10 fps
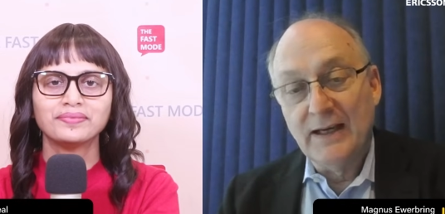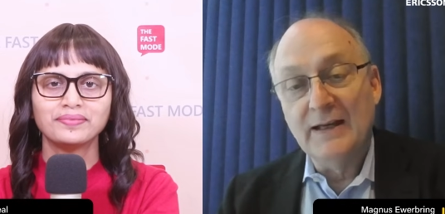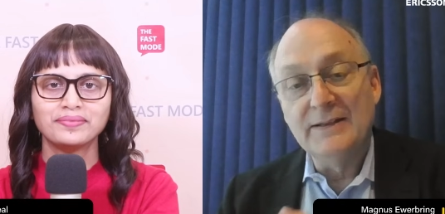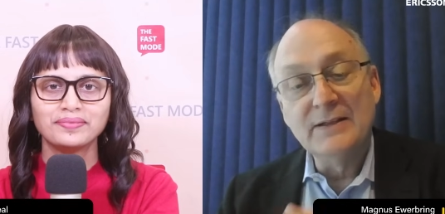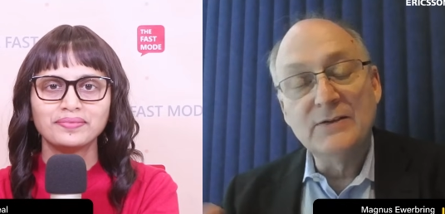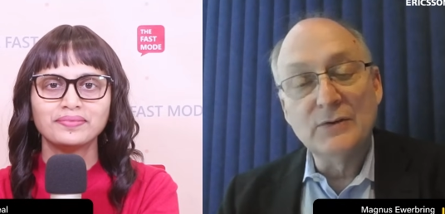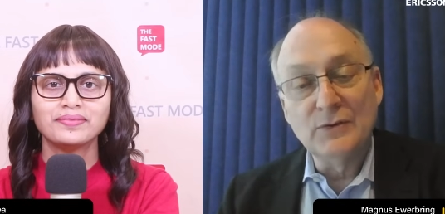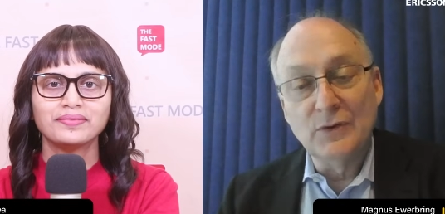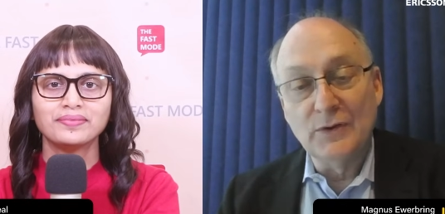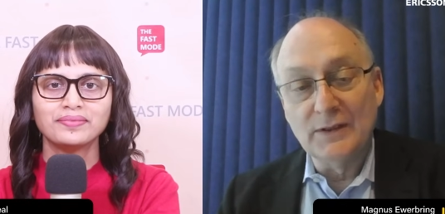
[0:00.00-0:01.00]
Speaker 1: and that's
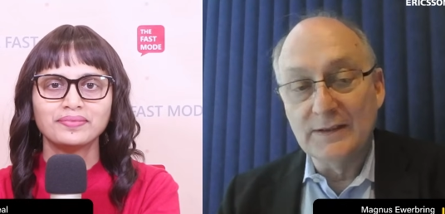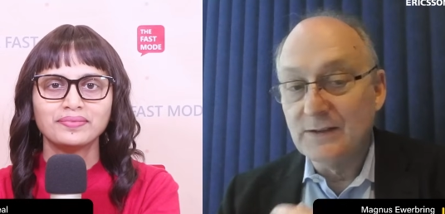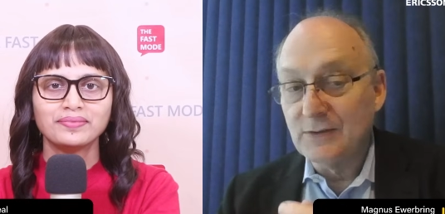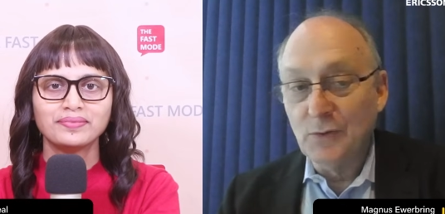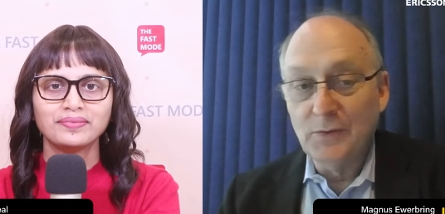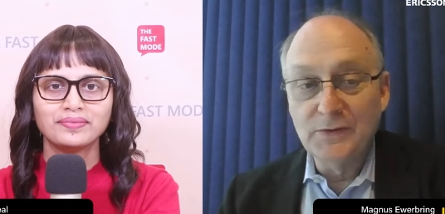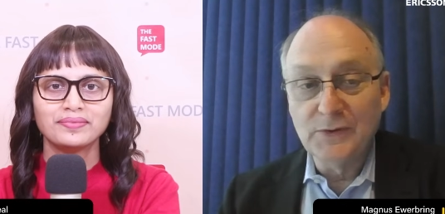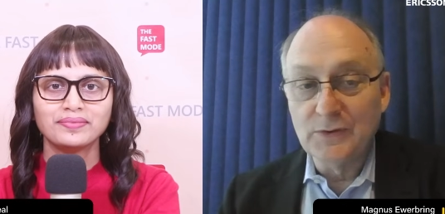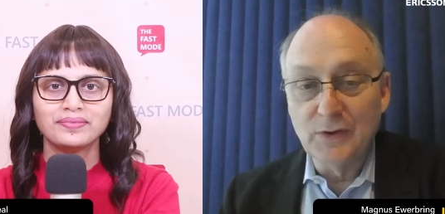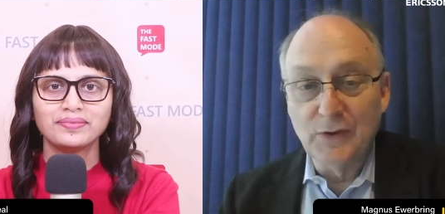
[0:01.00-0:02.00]
ongoing. That's
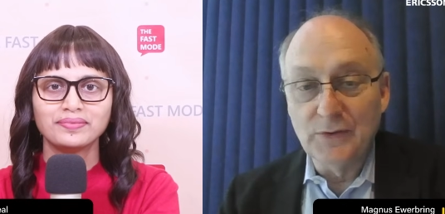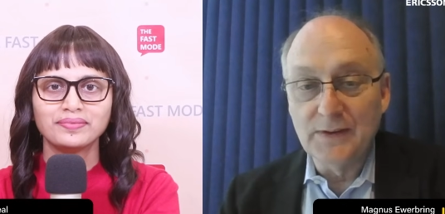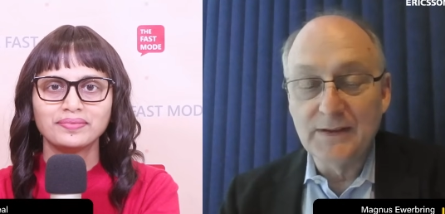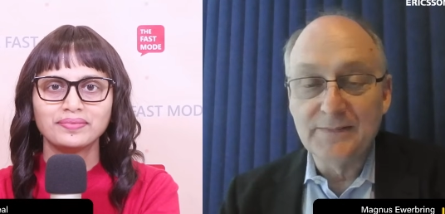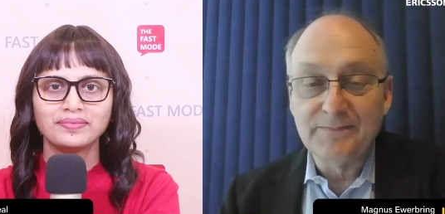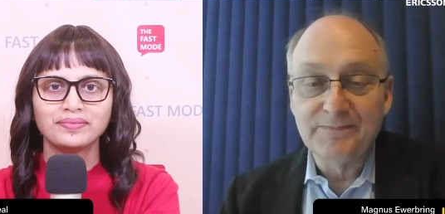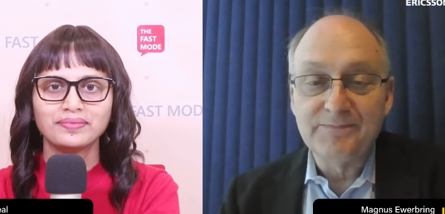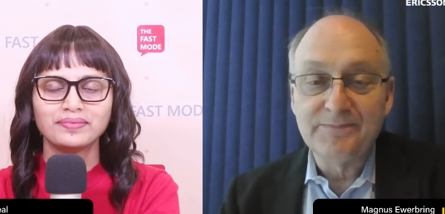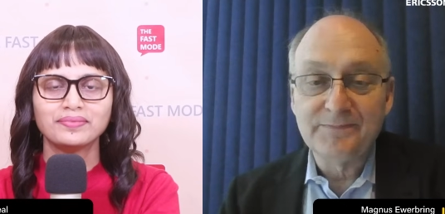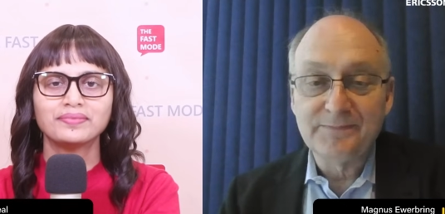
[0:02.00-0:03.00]
always ongoing.
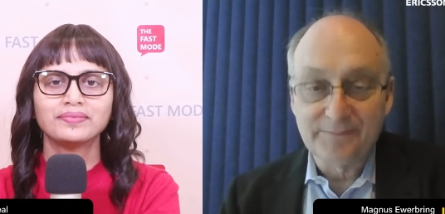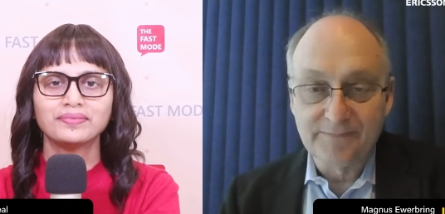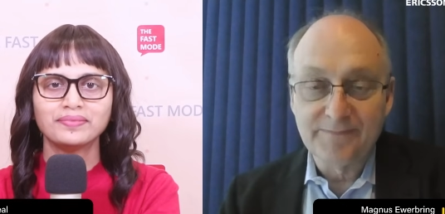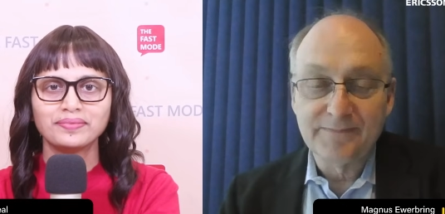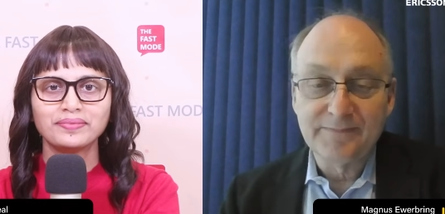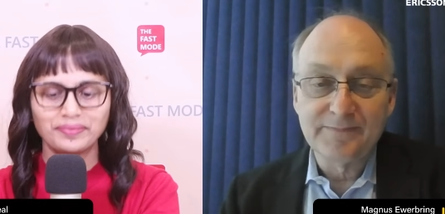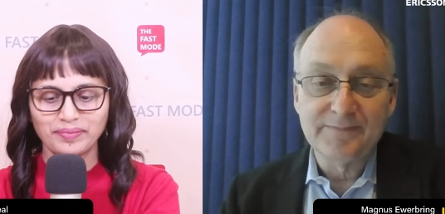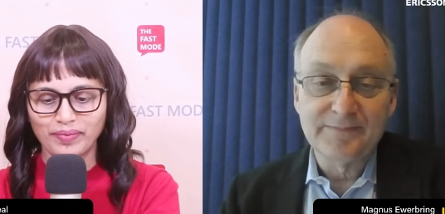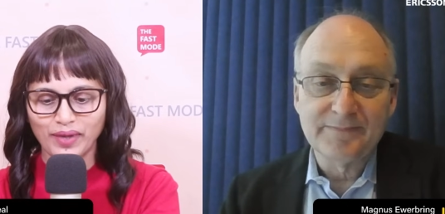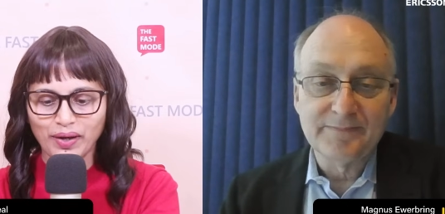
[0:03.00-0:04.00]
Speaker 2: Mm
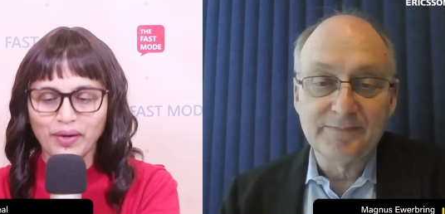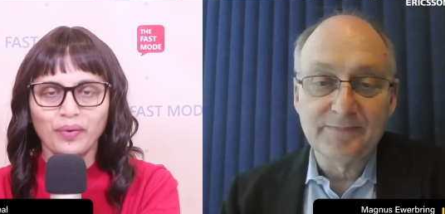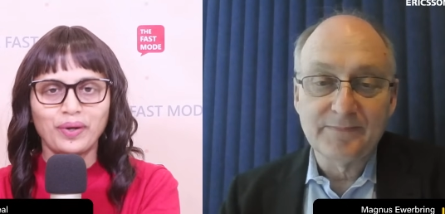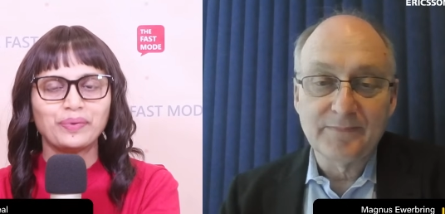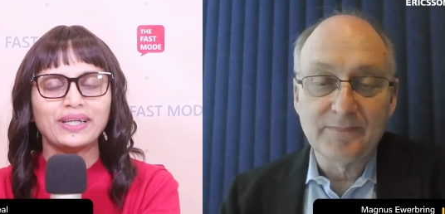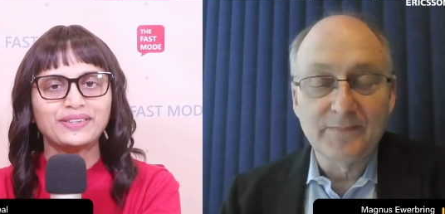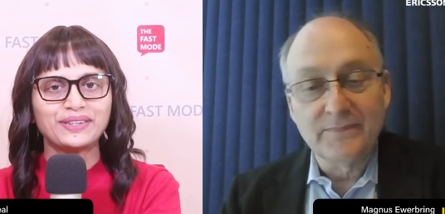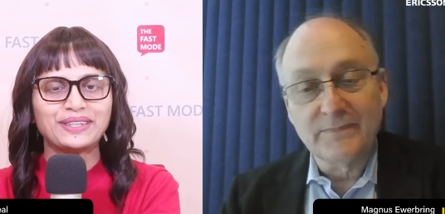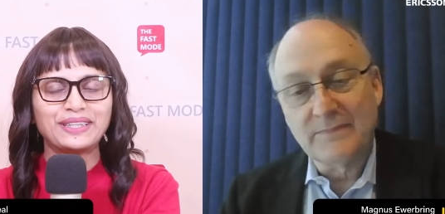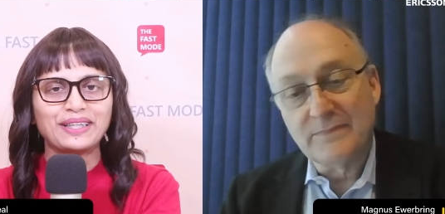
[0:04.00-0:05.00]
-hmm. Oh,
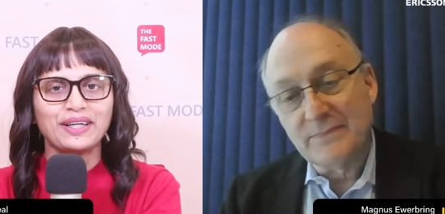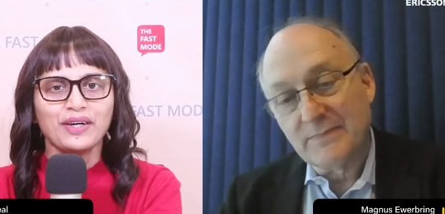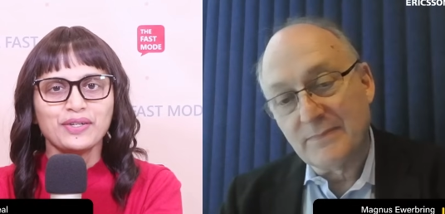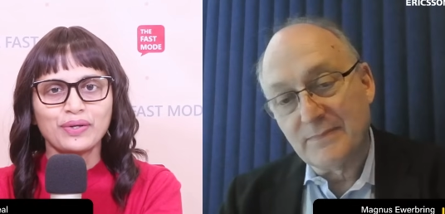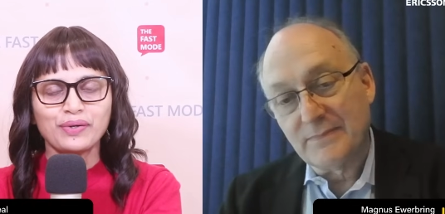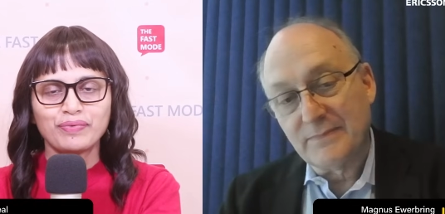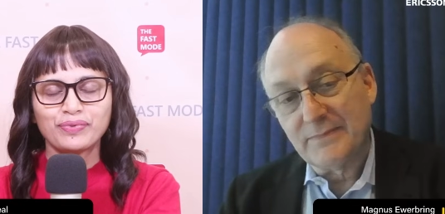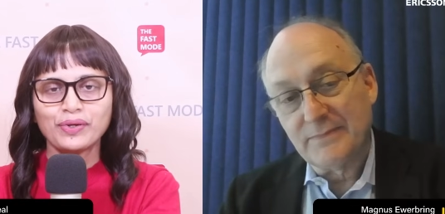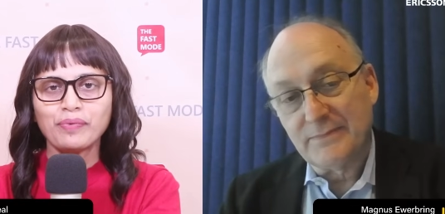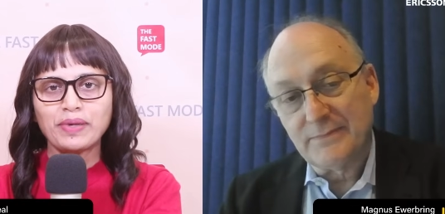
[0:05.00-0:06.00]
interesting. So,
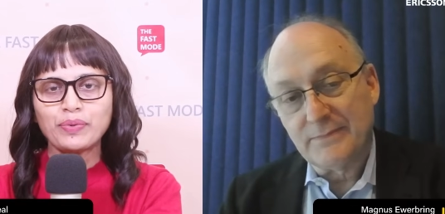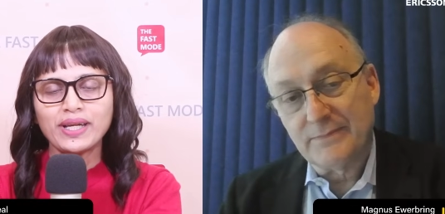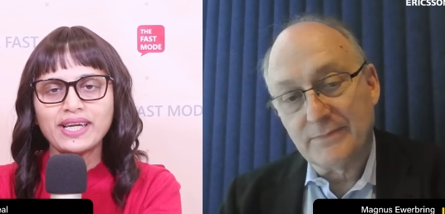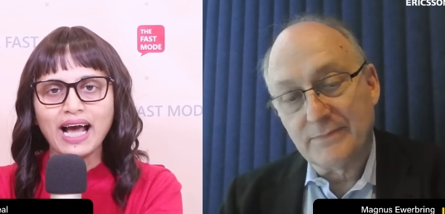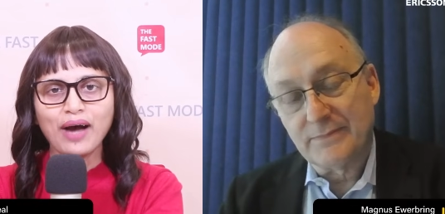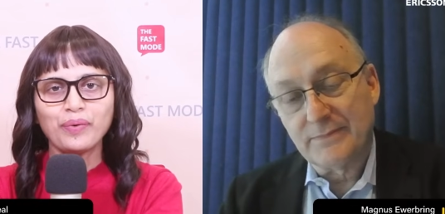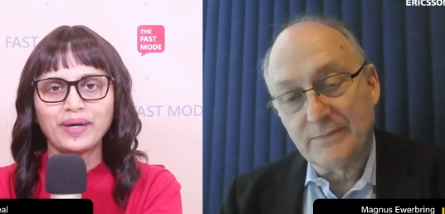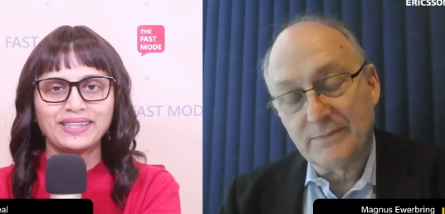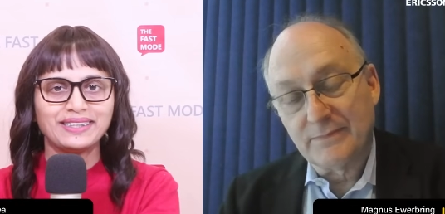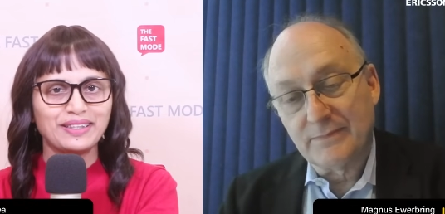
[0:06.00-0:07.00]
so between
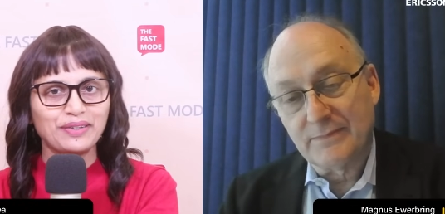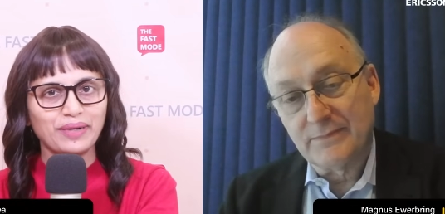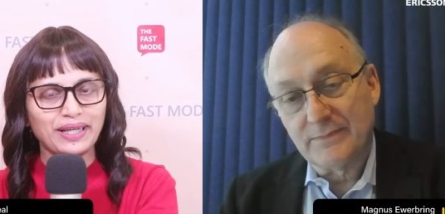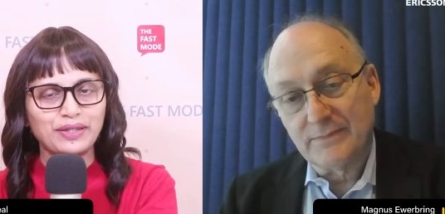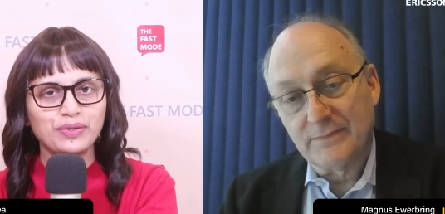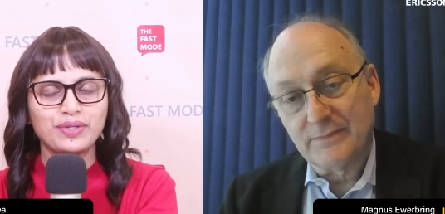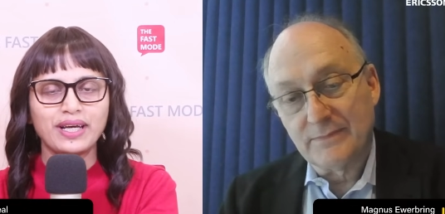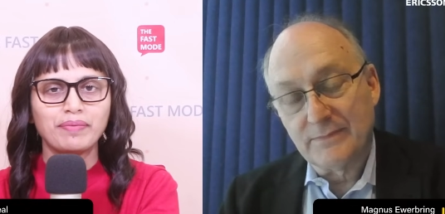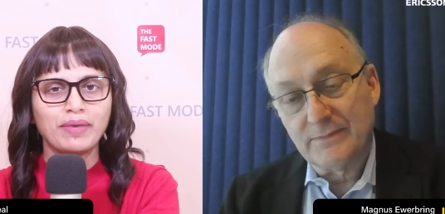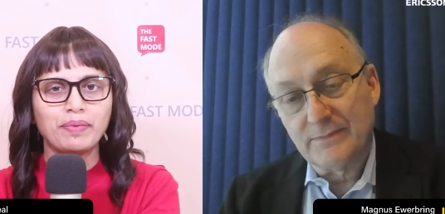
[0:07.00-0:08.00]
now and you know, like you
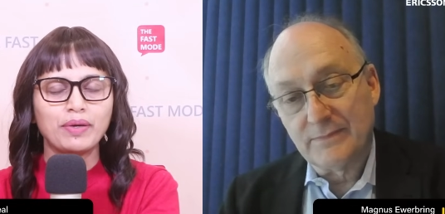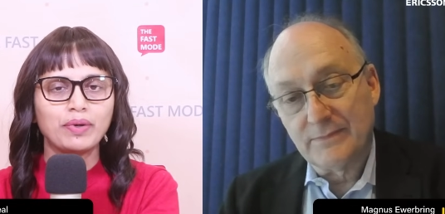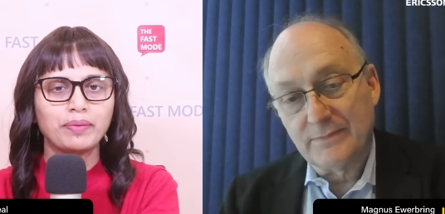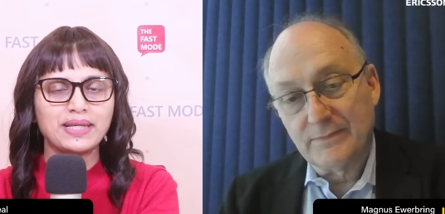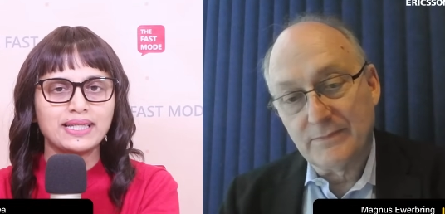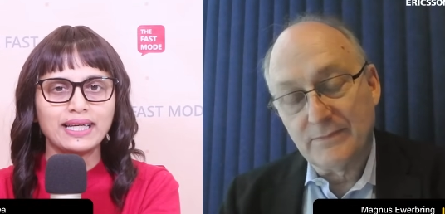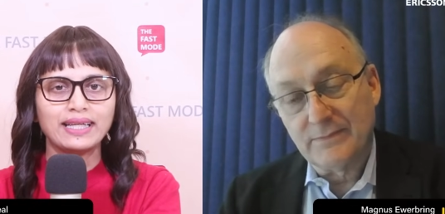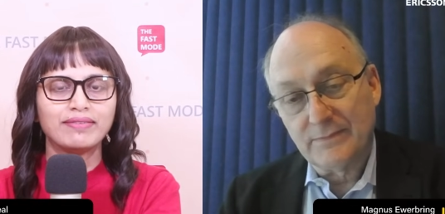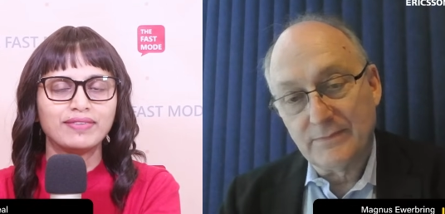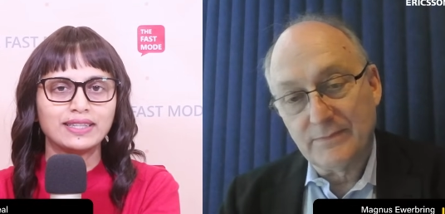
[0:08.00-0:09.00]
said, maybe we'll be
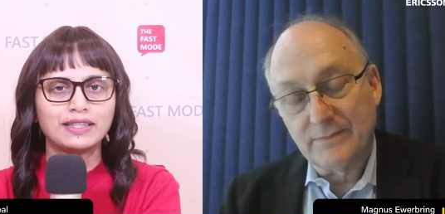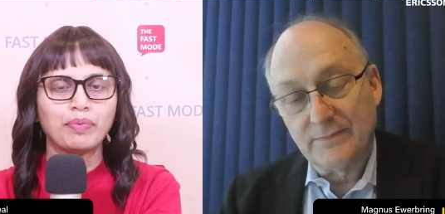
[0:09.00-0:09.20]
seeing the first